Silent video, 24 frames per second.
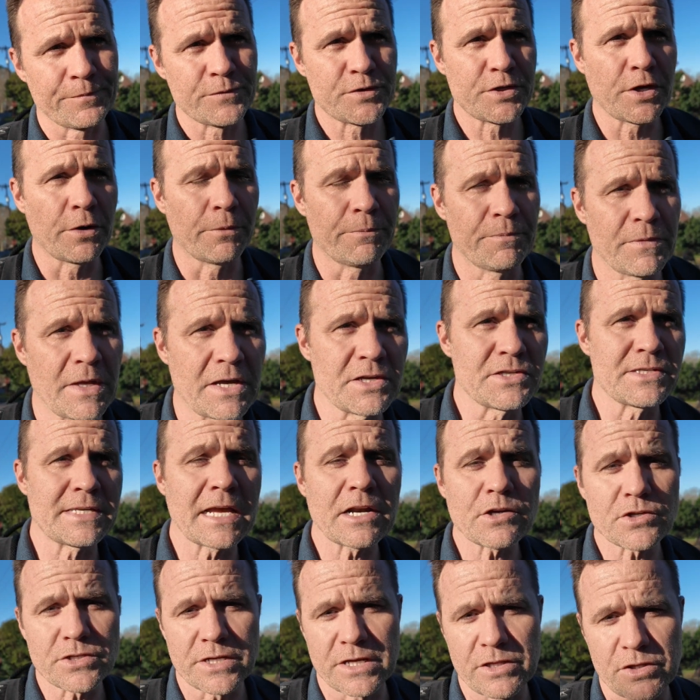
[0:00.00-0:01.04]
So,
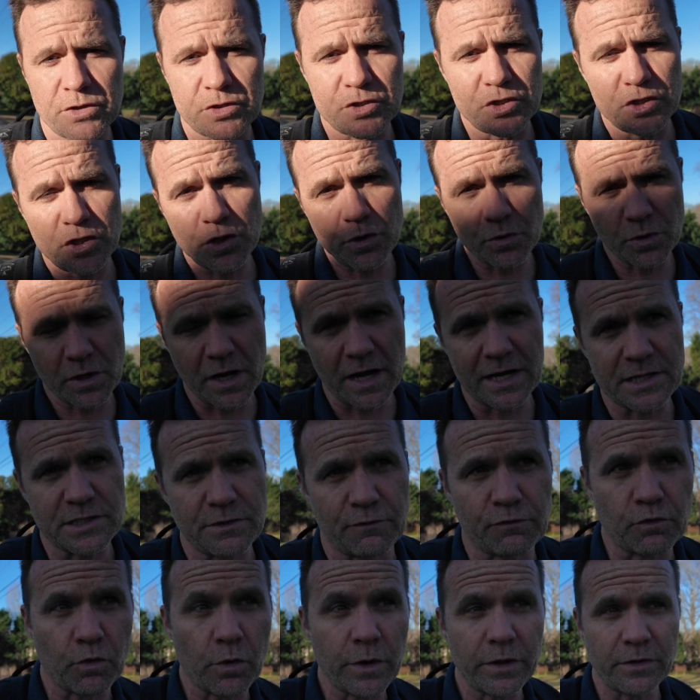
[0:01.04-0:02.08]
essentially, there's two kinds
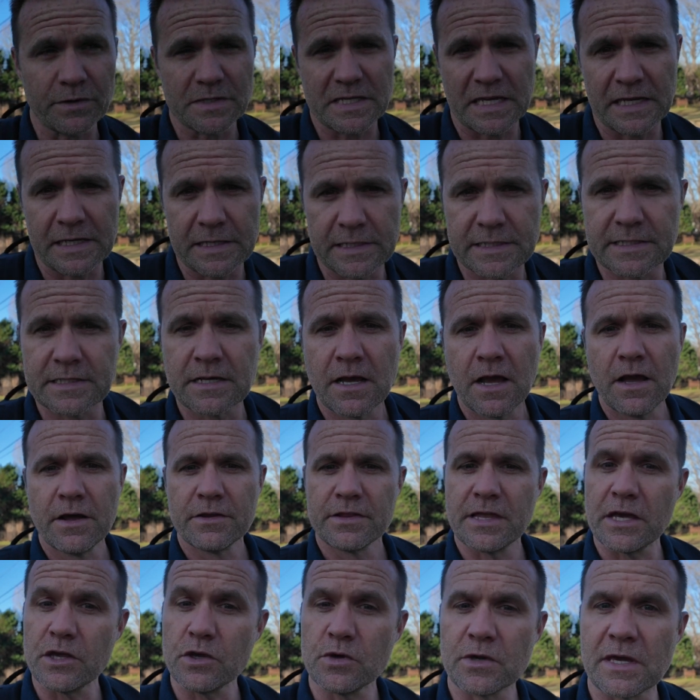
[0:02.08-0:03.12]
of royalties
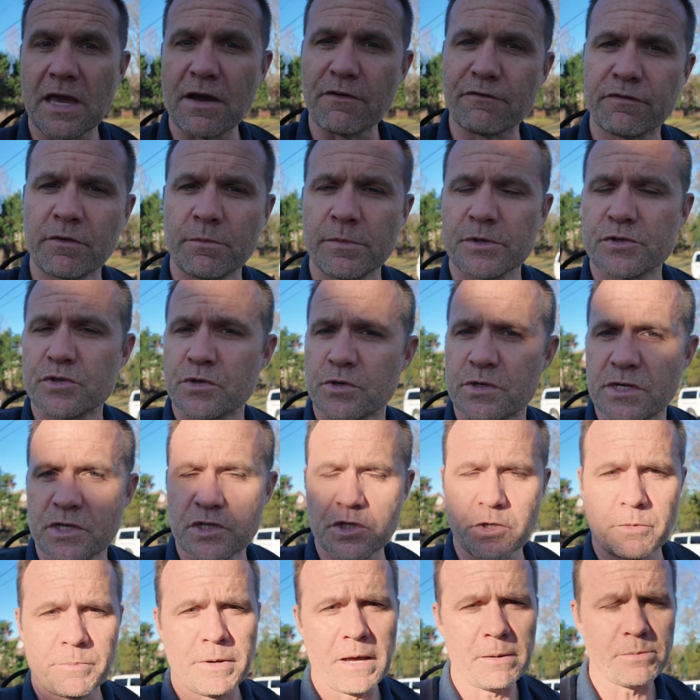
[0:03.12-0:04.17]
that you get from a
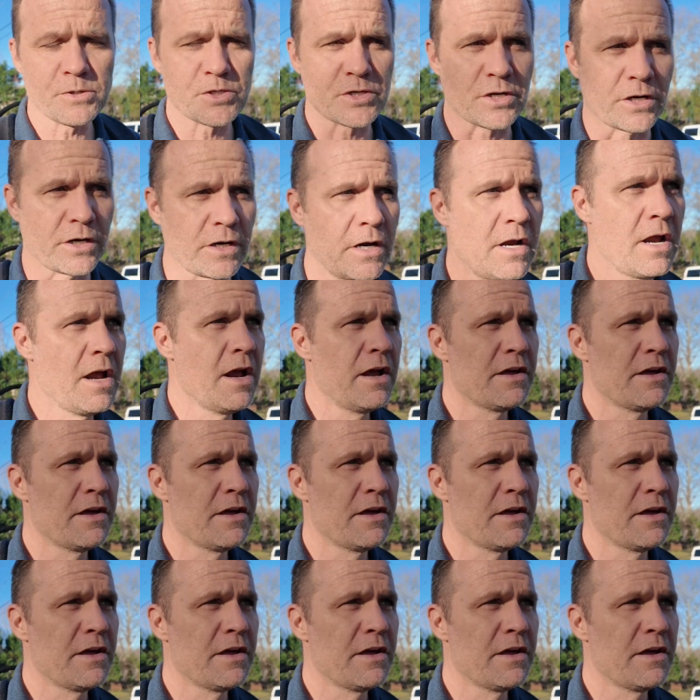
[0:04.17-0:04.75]
traditional publisher.